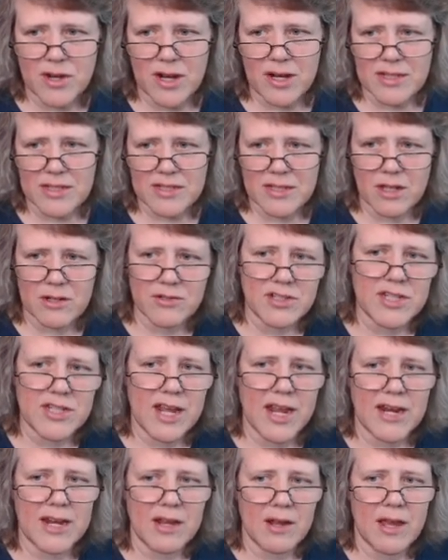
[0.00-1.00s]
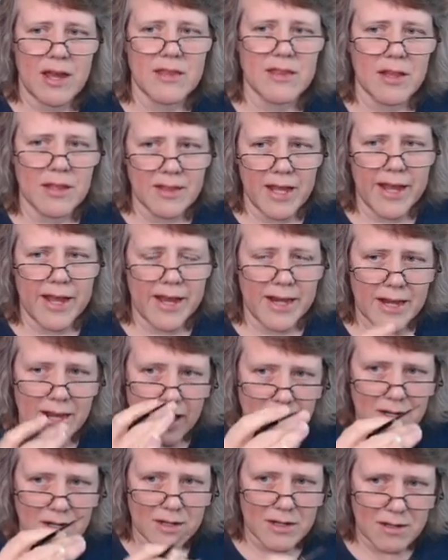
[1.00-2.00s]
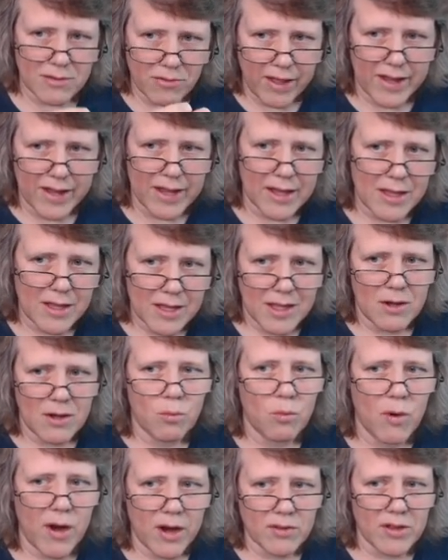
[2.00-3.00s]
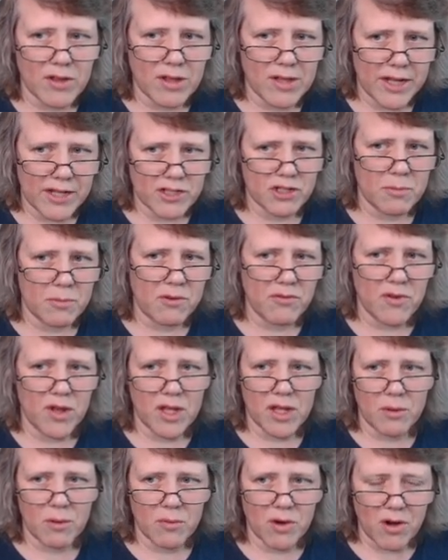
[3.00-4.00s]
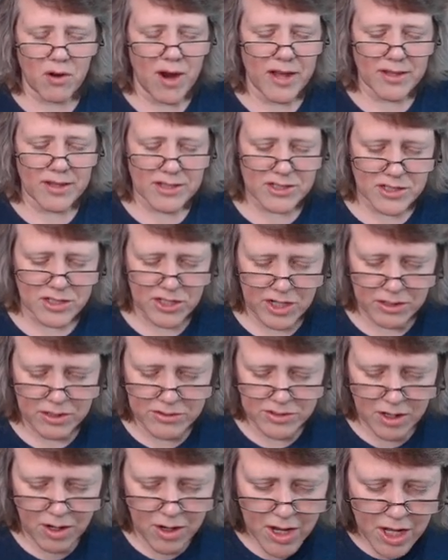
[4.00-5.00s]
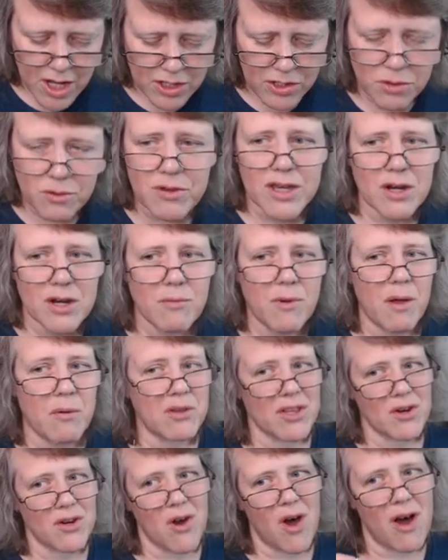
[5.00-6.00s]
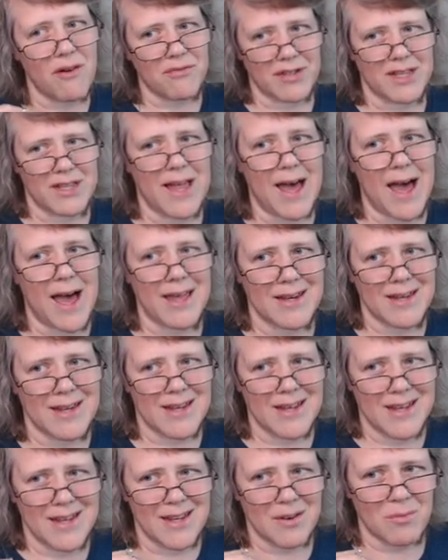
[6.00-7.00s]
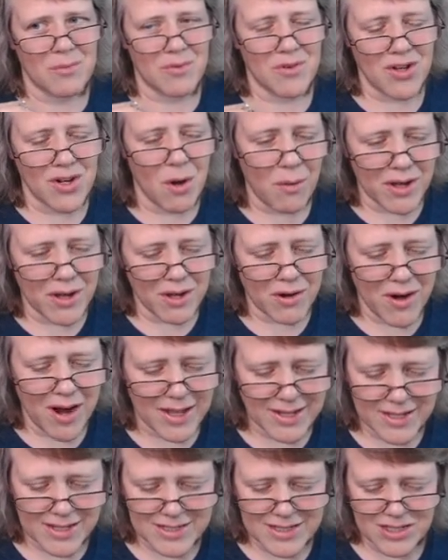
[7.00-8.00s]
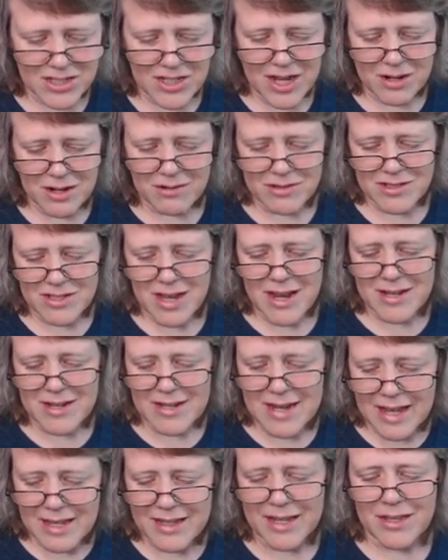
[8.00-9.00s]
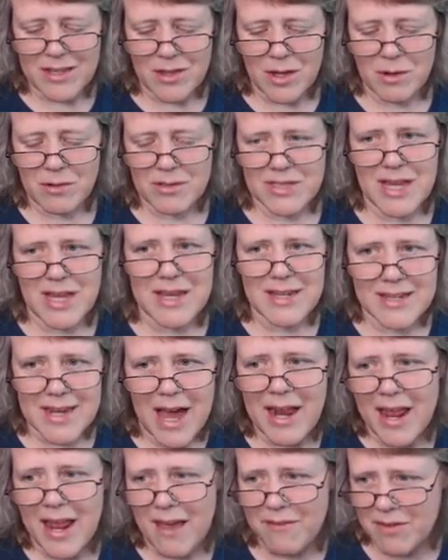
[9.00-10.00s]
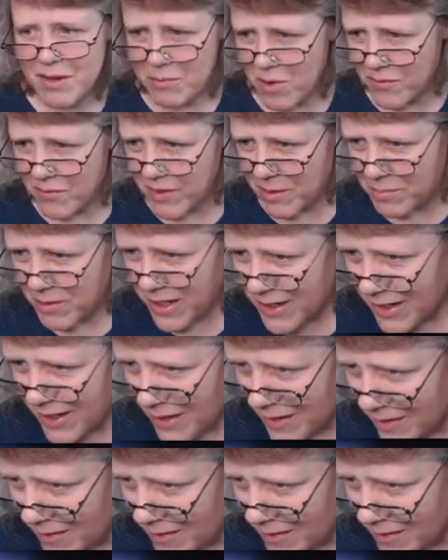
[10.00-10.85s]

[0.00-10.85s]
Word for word: on is understanding the light and like where the light should be falling, where your highlights and shadows are. You can get away with an awful lot knowing your highlights and shadows and nailing those and not having perfect blending.